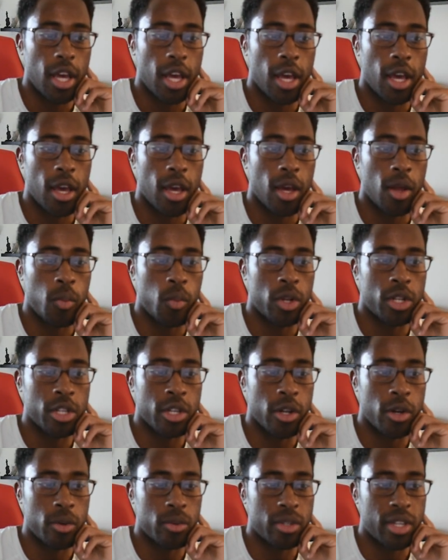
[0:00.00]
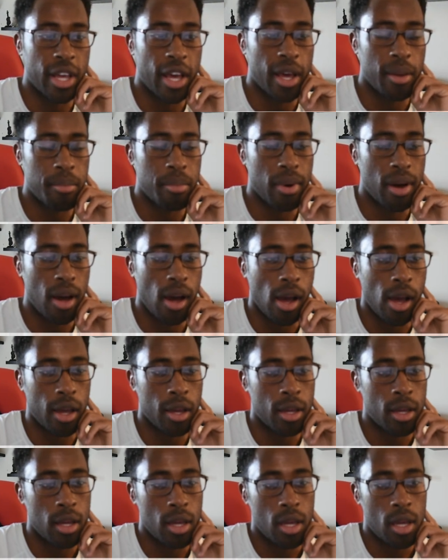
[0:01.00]
and we denote that
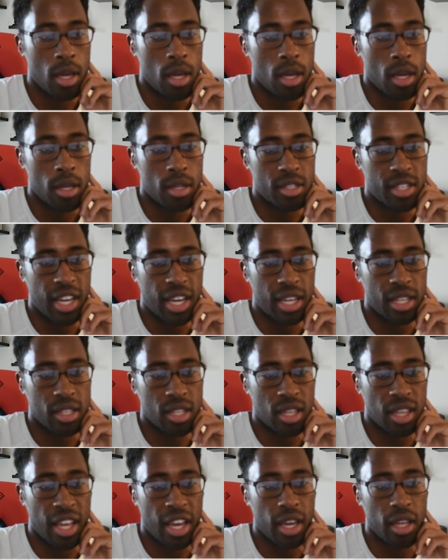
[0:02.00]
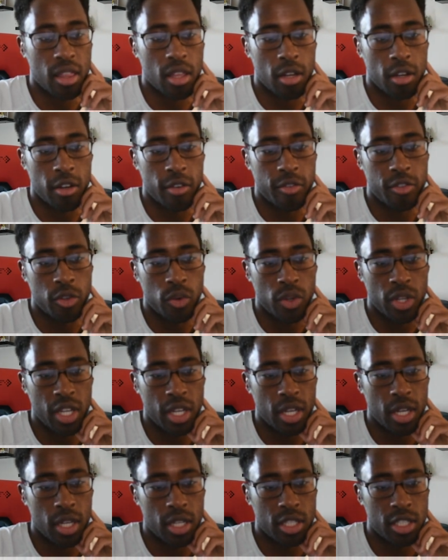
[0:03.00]
by taking the length of
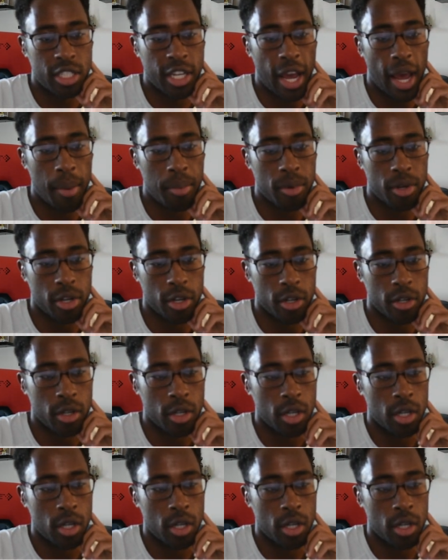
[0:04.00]
unique chapter.